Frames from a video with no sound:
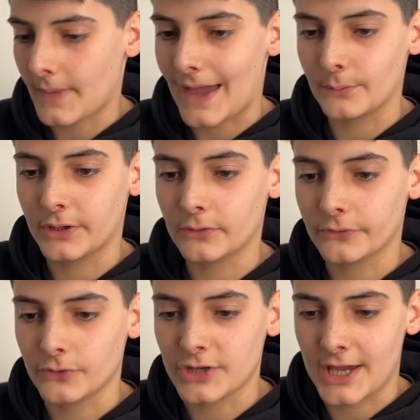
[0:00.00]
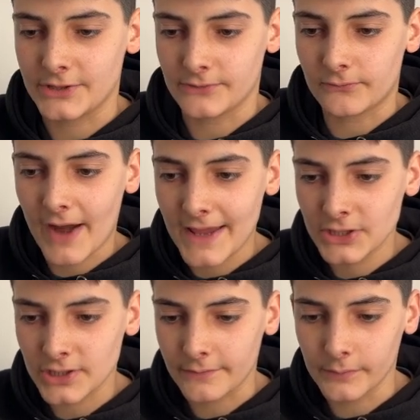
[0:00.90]
And we can also change the
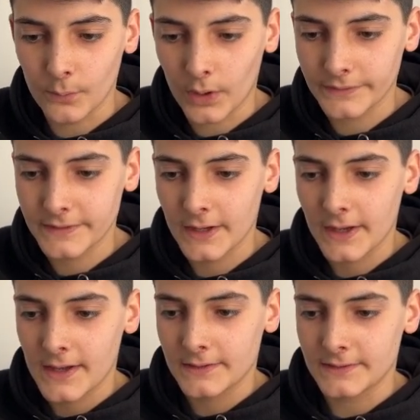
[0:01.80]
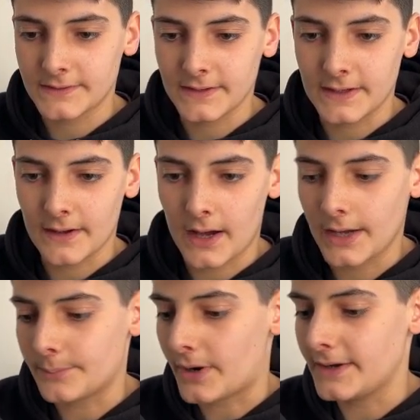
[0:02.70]
range if we want to see
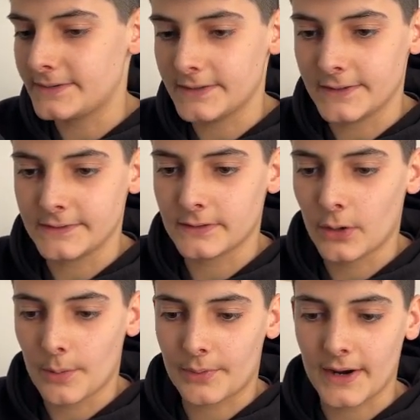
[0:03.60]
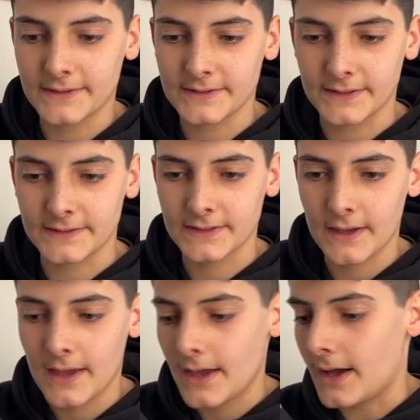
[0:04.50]
higher prices, lower prices,
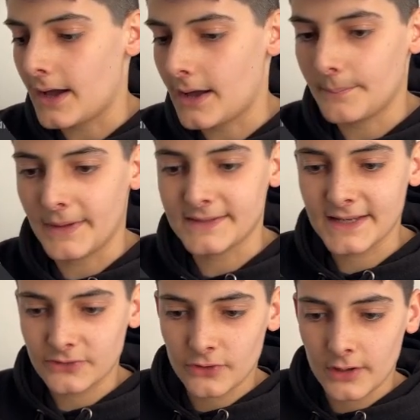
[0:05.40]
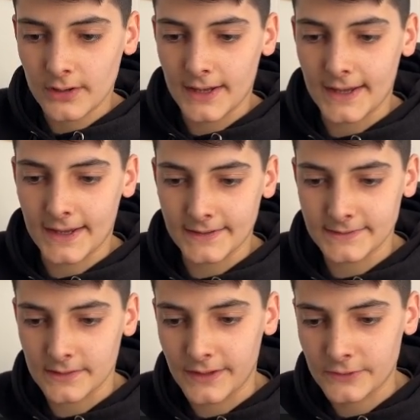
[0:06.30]
etc.
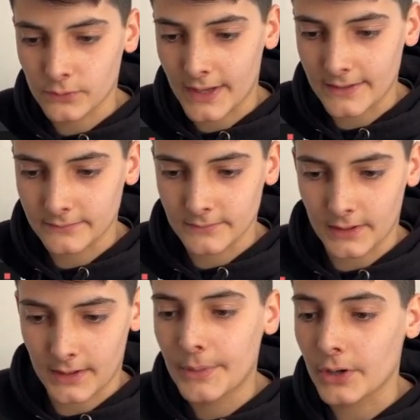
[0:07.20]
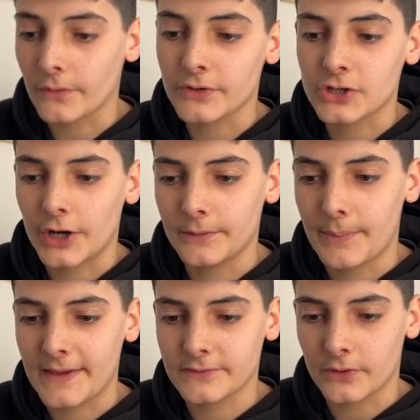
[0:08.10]
And these will get put on the chart
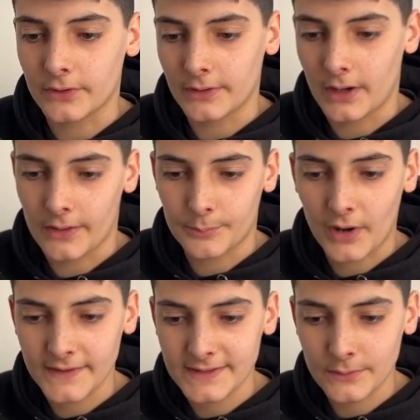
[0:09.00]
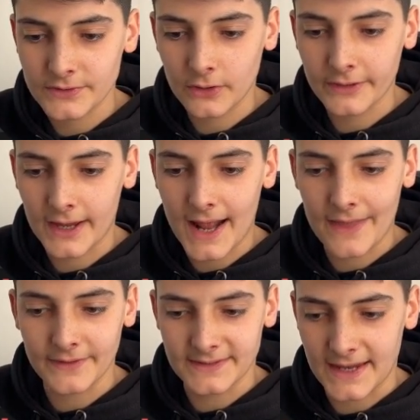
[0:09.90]
based on the price they were sold at
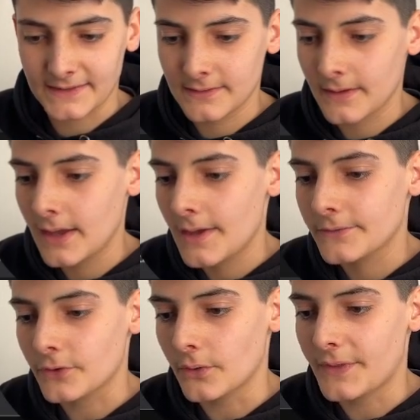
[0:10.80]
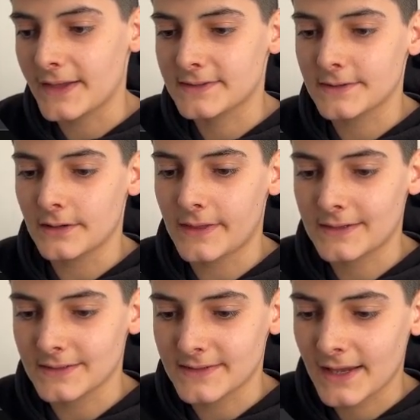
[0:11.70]
and the date. So that's the
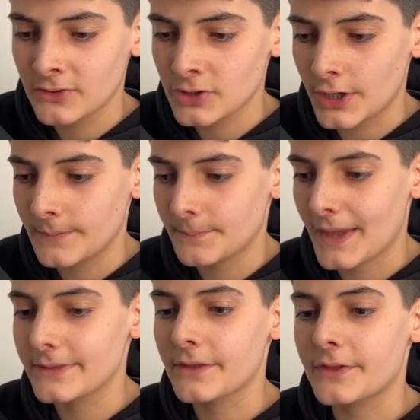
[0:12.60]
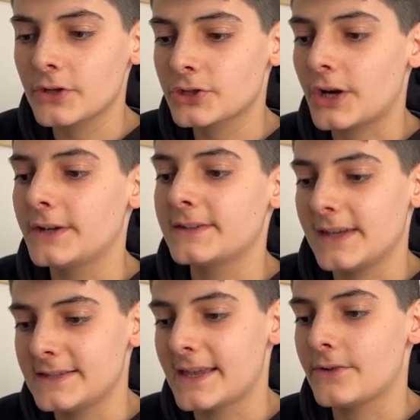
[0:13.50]
second chart. And the third chart
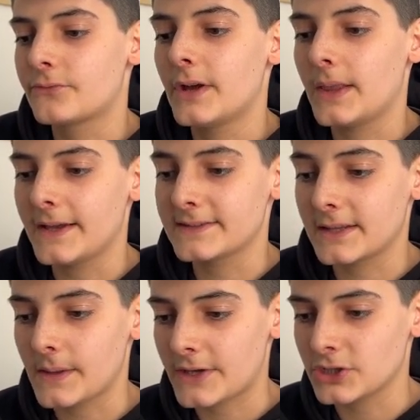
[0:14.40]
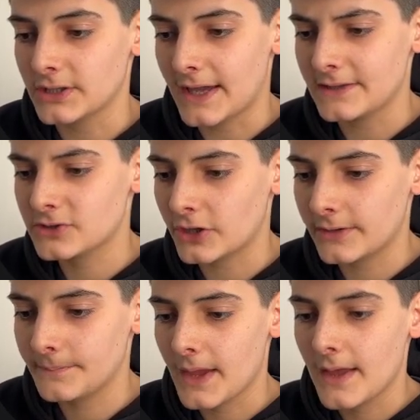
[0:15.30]
is a realized collection gains chart
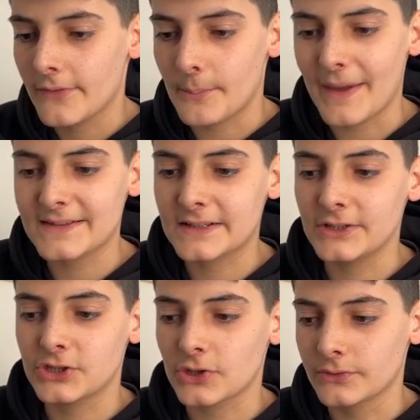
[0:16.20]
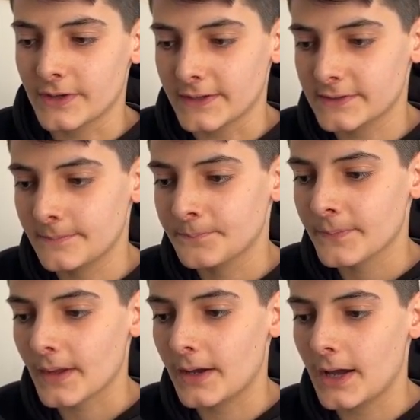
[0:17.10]
that basically shows us
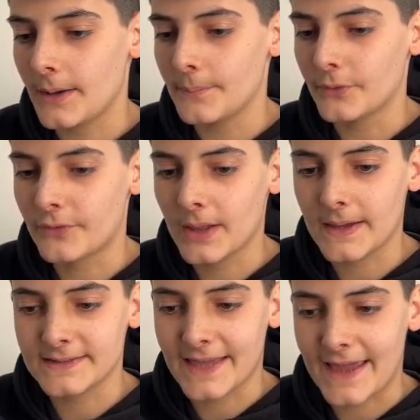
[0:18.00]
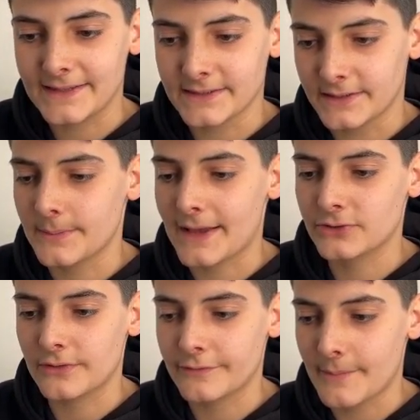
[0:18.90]
the realized gains and some
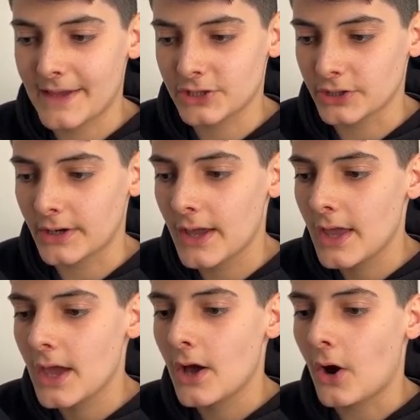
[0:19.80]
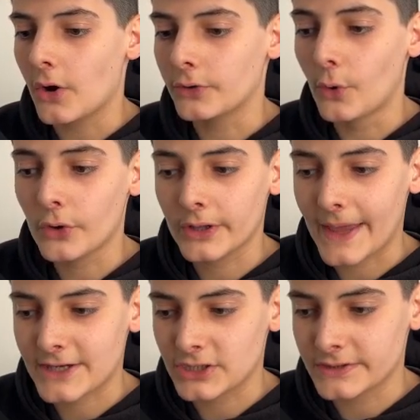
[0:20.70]
extra information on all
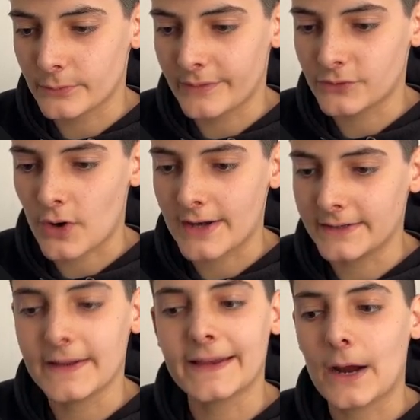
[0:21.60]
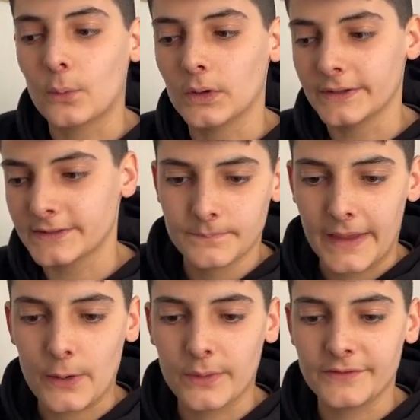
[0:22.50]
collections that we've traded in our wallet.
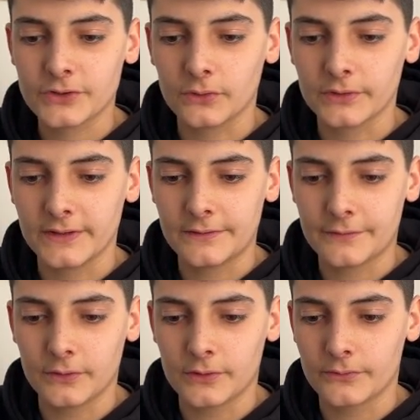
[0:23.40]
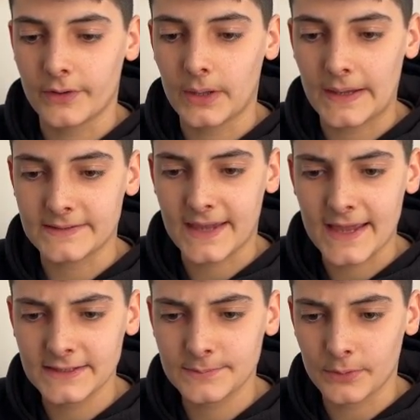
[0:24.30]
Here we've sorted for realized
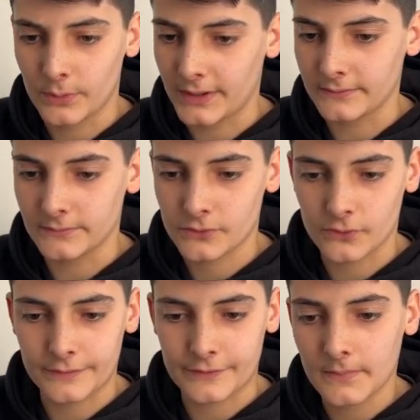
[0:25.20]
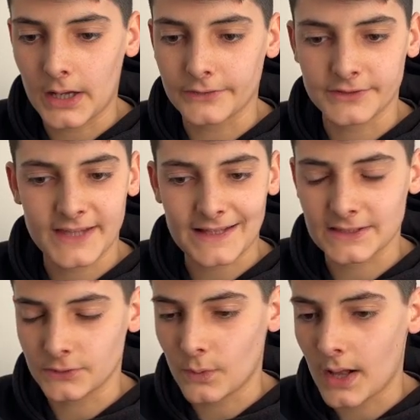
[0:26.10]
gains, but we can sort for other stats
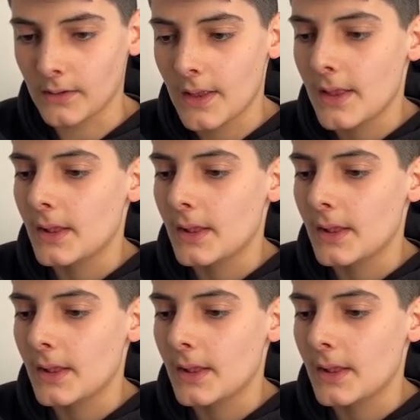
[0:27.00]
as well.